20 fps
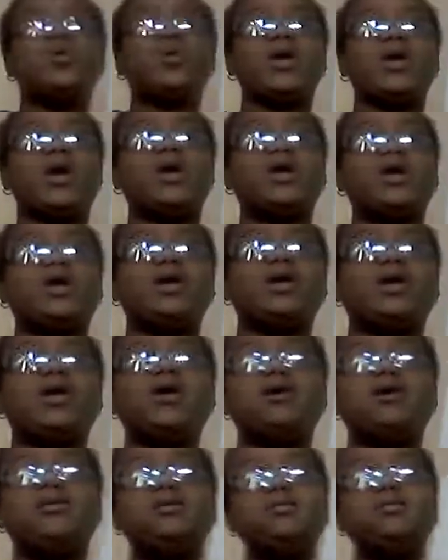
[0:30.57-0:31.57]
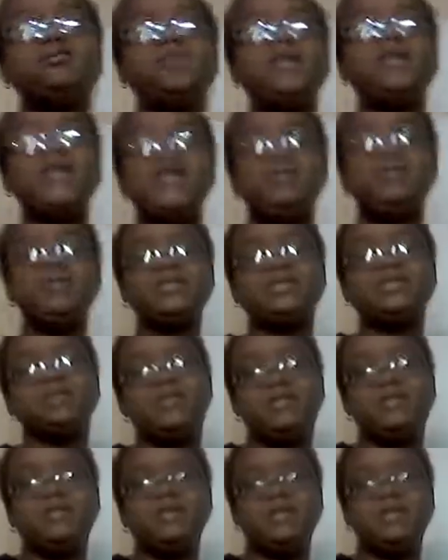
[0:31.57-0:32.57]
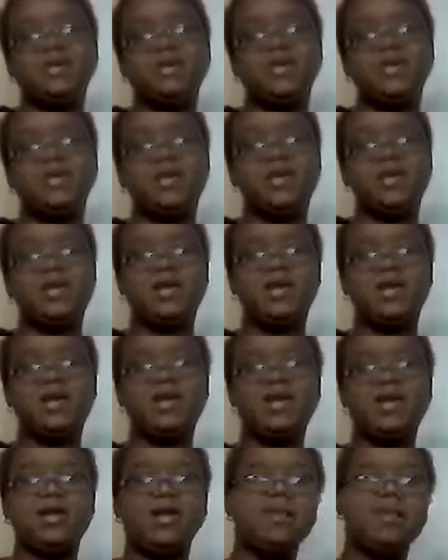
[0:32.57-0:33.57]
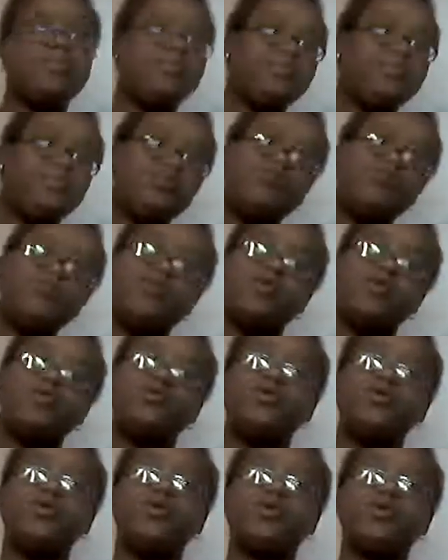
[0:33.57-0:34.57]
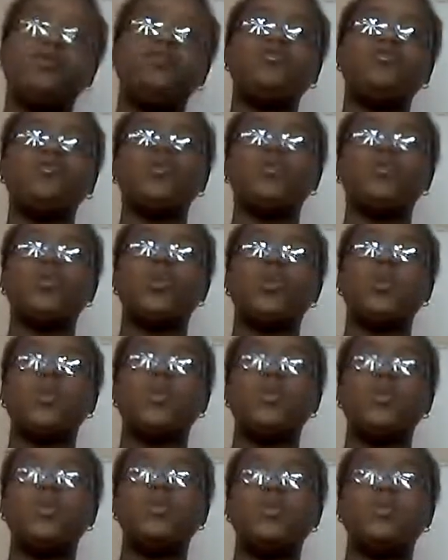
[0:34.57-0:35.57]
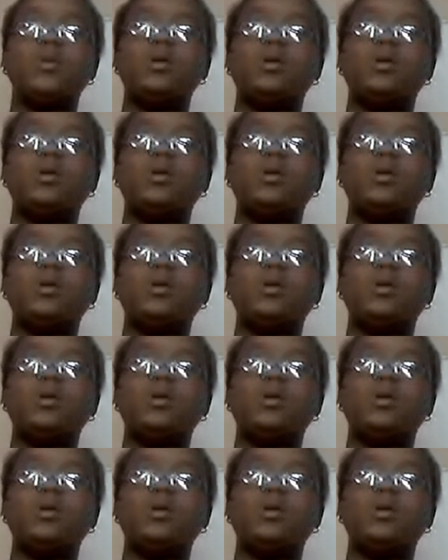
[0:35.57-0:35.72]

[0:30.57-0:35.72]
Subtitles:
right. My name is Mimi, and I'm the founder of the group